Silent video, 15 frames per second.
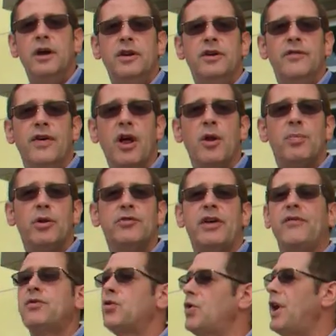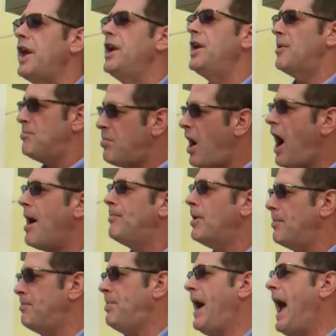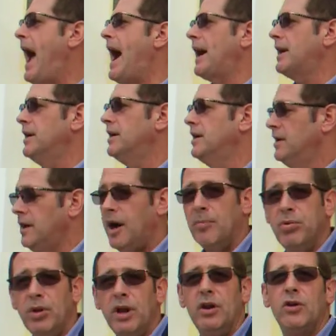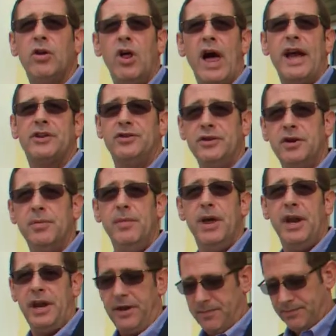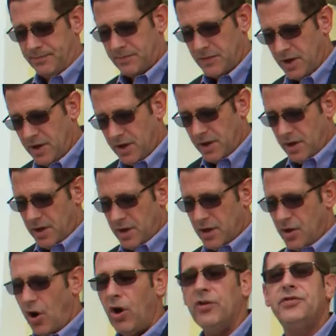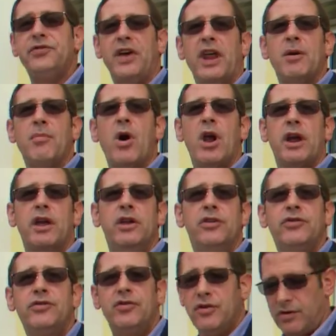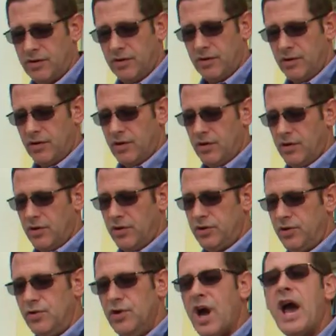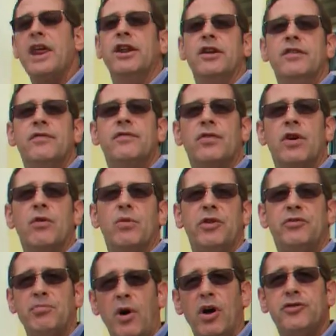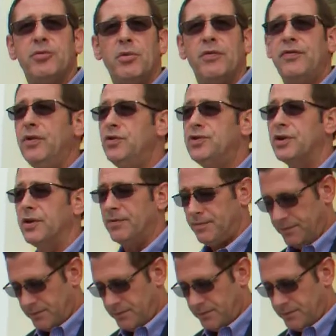Developers have created a pop-up PAC, a political action committee, called Santa Monicans United for a Responsible Future.